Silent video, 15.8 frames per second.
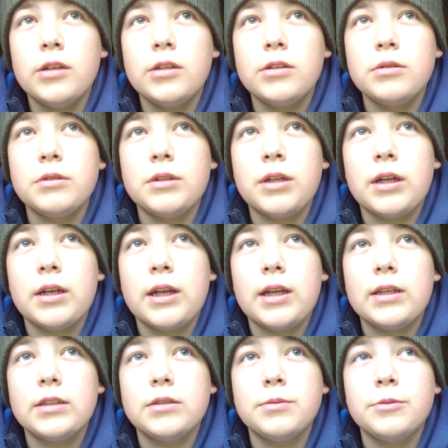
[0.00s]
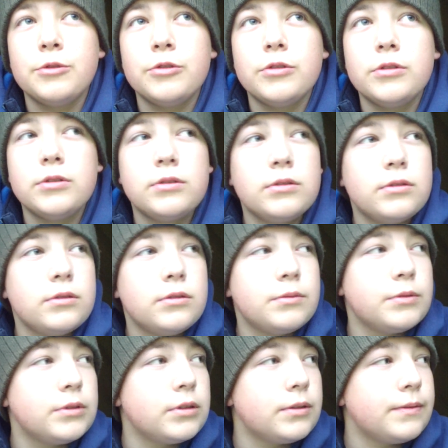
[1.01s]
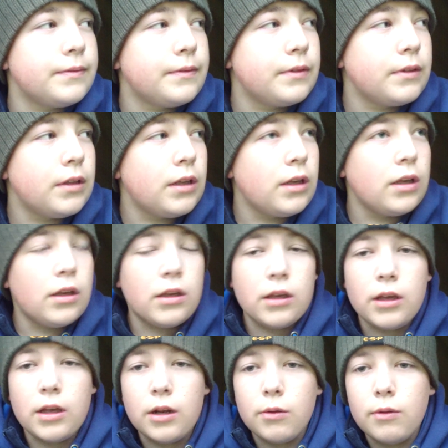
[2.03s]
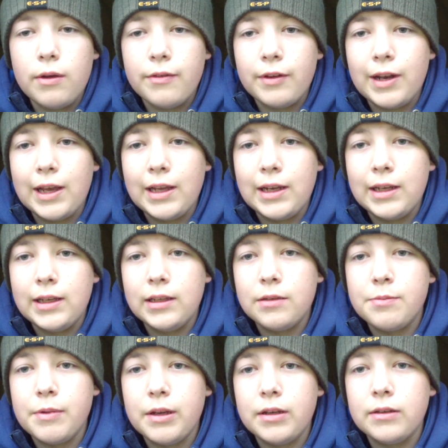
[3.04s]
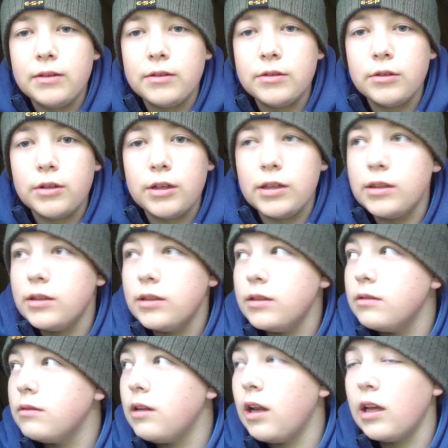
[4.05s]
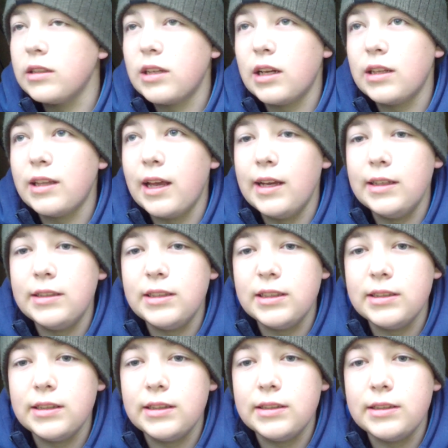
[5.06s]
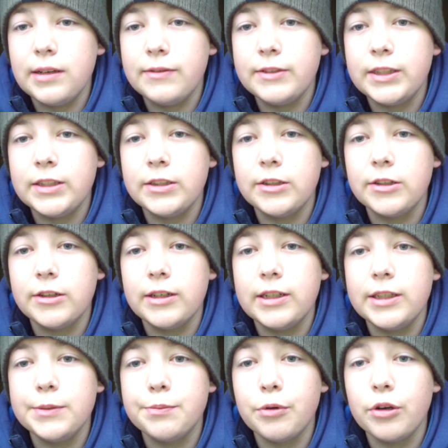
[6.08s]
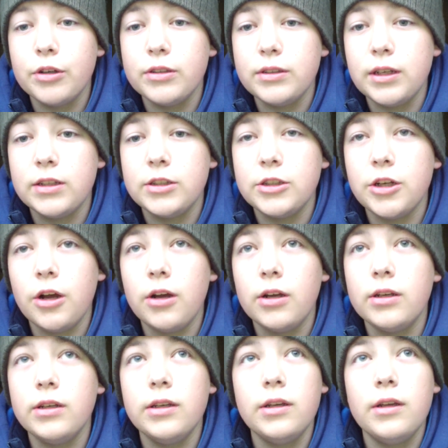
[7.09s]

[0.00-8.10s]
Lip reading: So we've done that this morning. But yeah, the weather lately has been sort of last couple of days 16–17 degrees, bright sunshine,